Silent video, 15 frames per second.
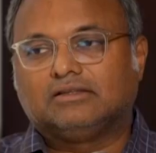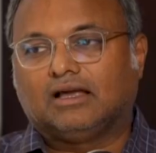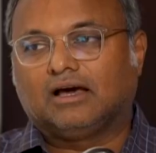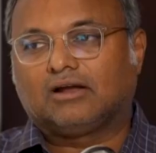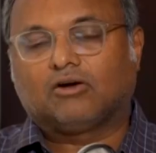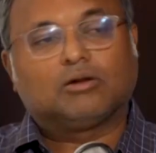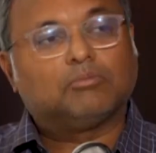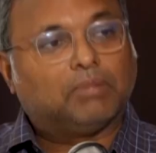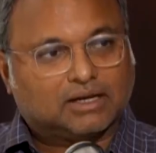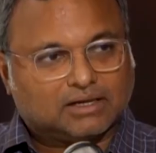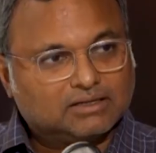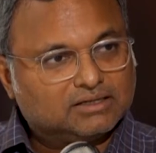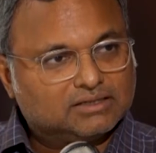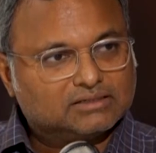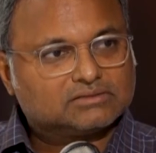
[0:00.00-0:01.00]
are all
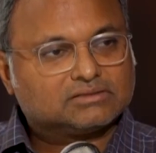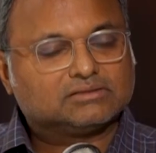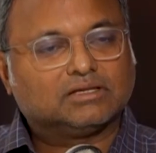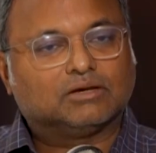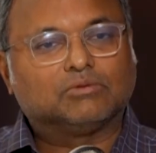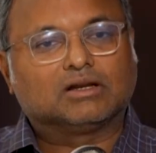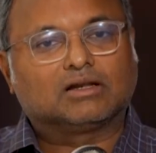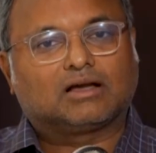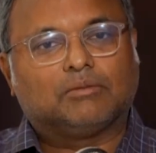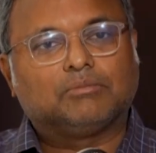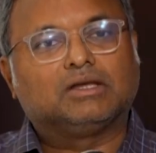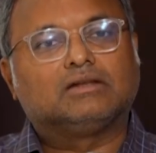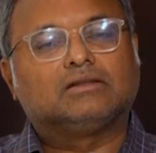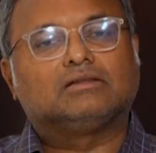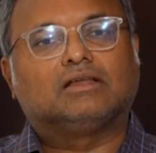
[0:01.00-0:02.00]
buccaneers. They will come
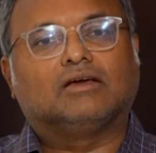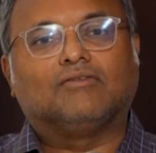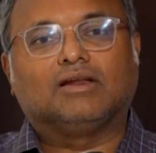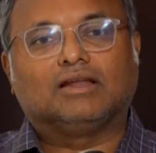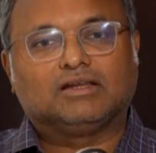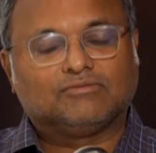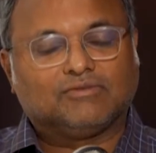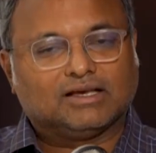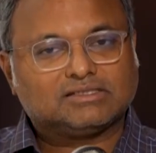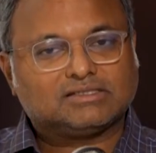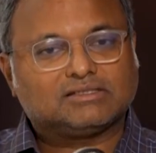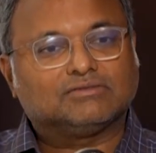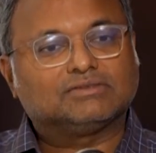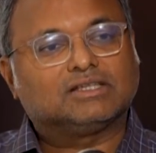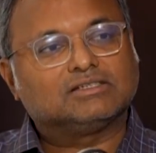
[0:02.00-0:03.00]
in, they will invest,
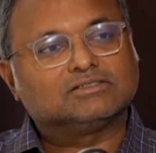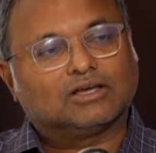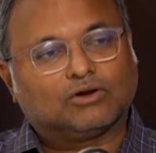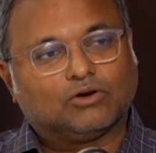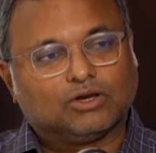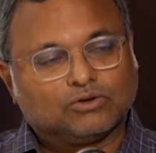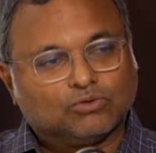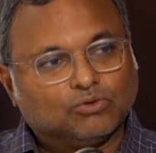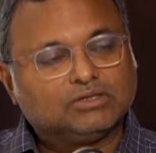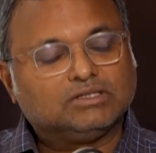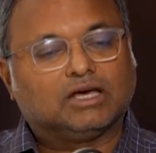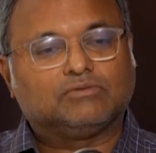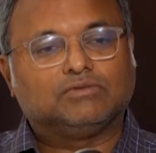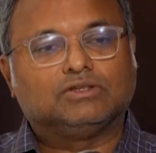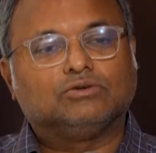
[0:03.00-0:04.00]
and things are going good there
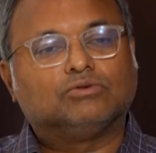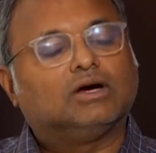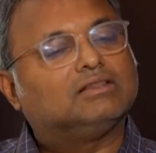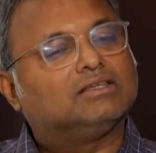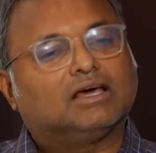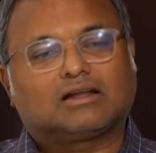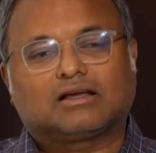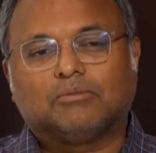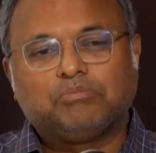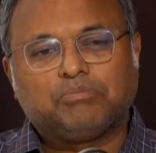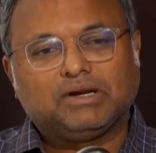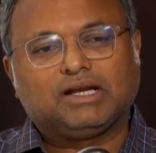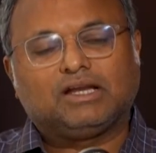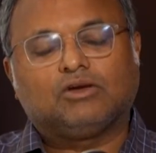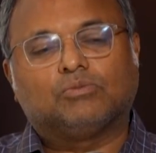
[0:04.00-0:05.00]
with you, and they are
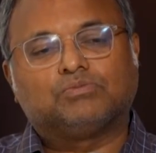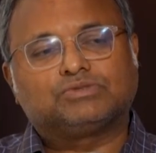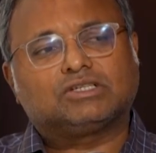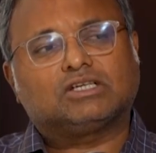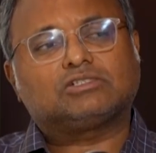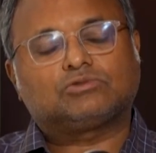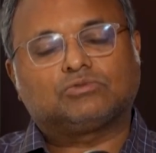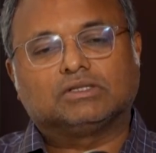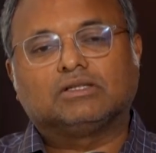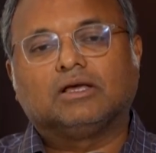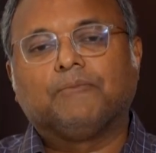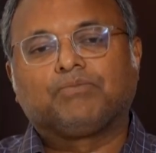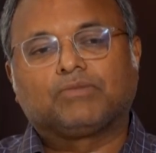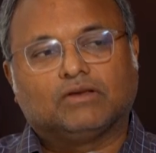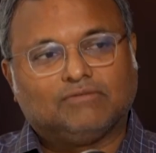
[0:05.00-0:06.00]
completely obsessed with
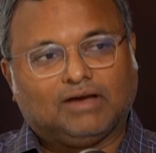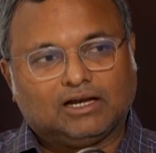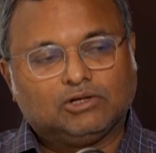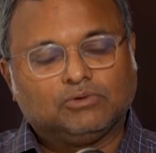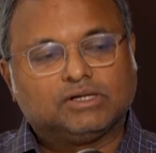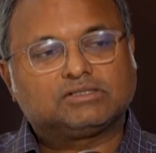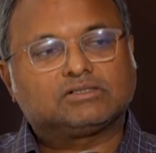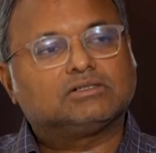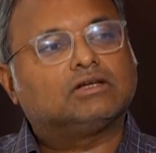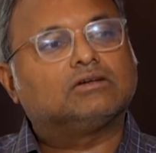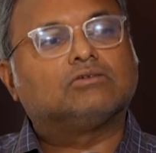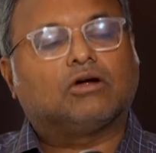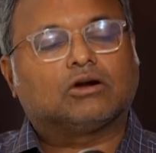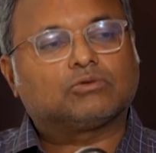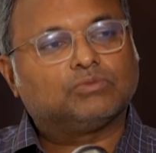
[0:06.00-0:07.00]
valuation and
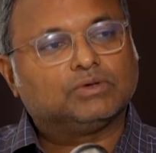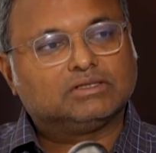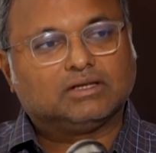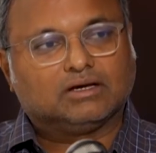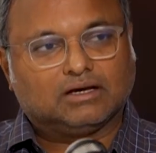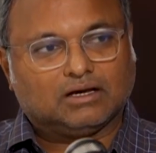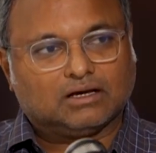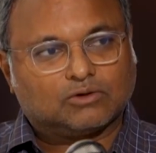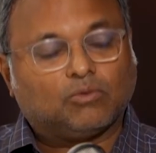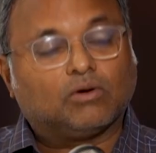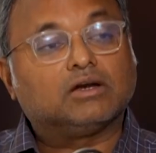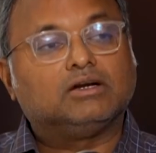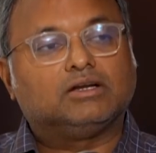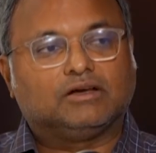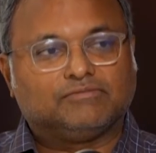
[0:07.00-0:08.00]
not with the
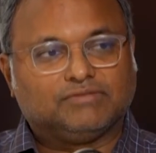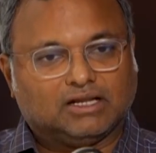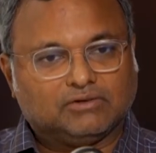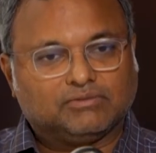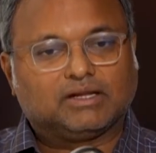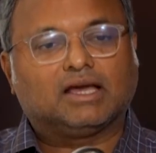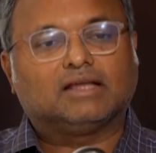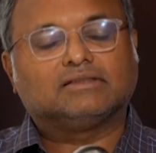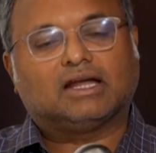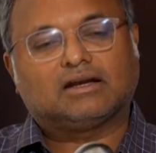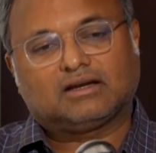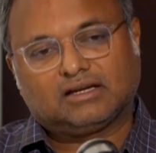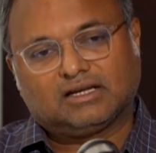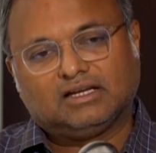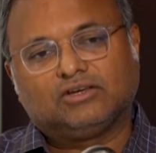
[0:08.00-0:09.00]
quality of delivery. And that
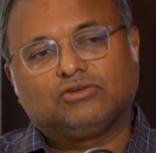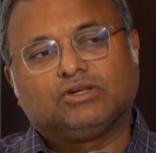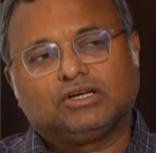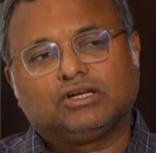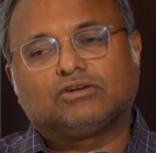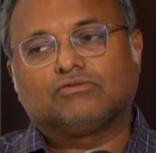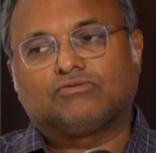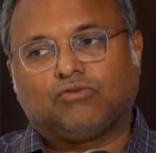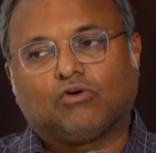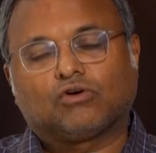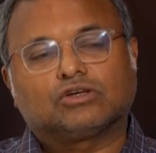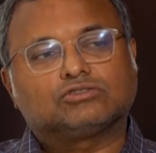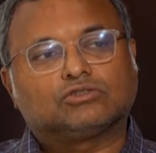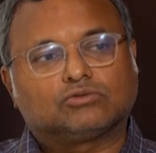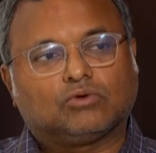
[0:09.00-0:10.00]
really you need to focus
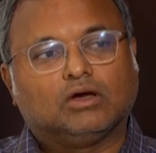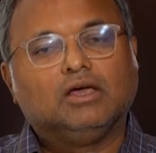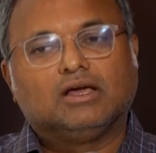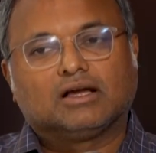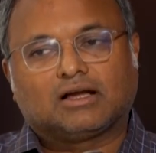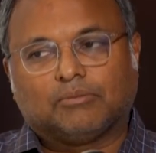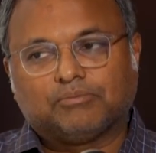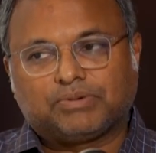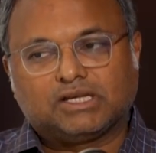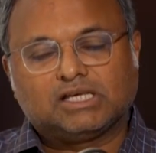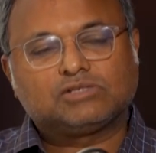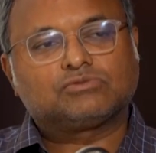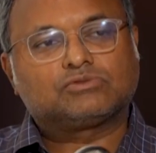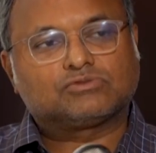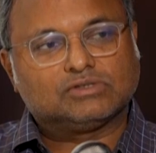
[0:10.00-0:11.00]
on companies
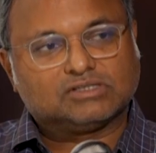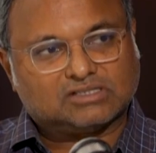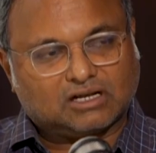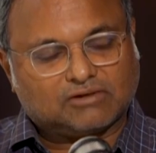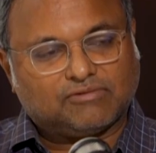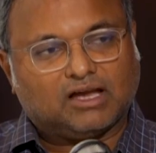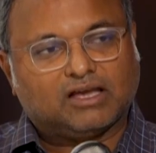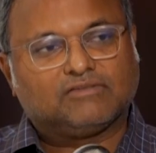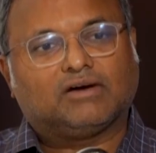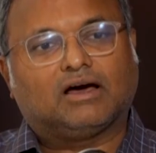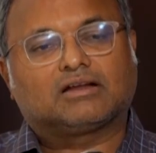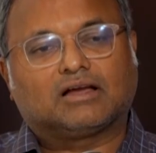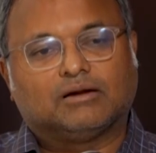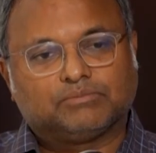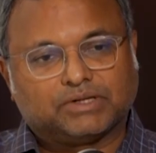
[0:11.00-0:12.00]
which will survive, or
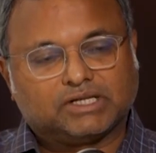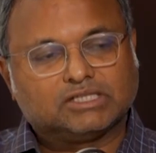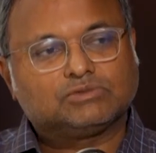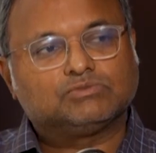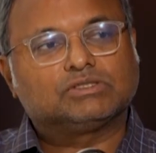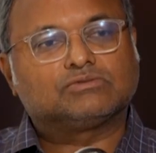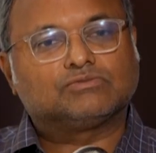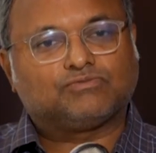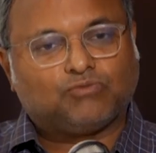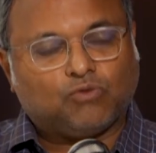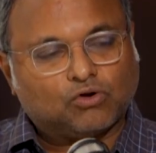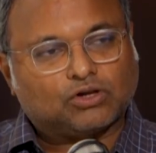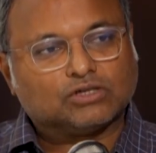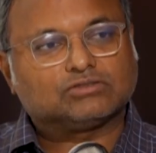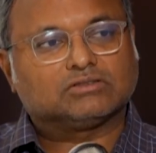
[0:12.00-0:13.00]
companies which
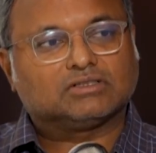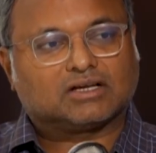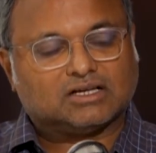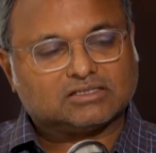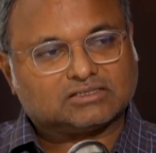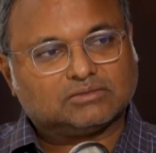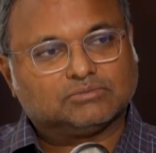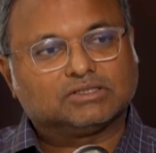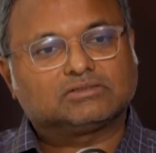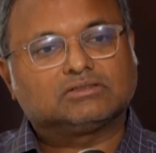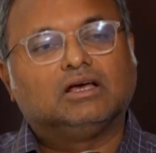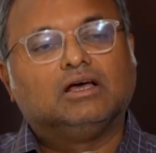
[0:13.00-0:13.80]
focus on the customer's